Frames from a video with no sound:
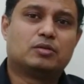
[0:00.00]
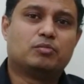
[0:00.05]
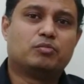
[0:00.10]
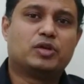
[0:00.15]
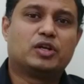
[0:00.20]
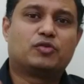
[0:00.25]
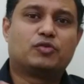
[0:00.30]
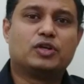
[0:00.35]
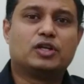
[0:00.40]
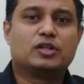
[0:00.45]

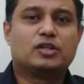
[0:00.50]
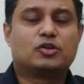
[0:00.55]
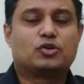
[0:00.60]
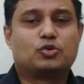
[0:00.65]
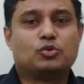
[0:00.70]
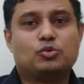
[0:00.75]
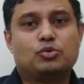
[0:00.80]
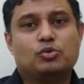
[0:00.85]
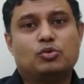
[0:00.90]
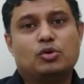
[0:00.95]
between the
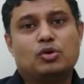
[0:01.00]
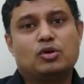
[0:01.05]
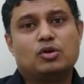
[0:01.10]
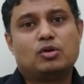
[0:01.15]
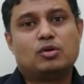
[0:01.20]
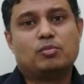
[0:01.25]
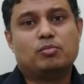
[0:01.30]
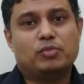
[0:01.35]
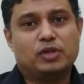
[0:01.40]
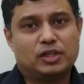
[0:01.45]
two
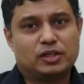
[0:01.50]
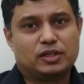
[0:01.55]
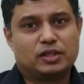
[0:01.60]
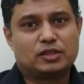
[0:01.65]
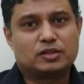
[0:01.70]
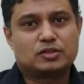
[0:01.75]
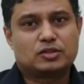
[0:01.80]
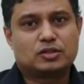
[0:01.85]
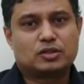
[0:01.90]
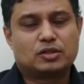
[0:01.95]

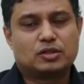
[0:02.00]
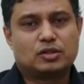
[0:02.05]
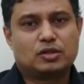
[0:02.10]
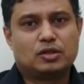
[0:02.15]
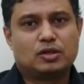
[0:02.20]
buildings.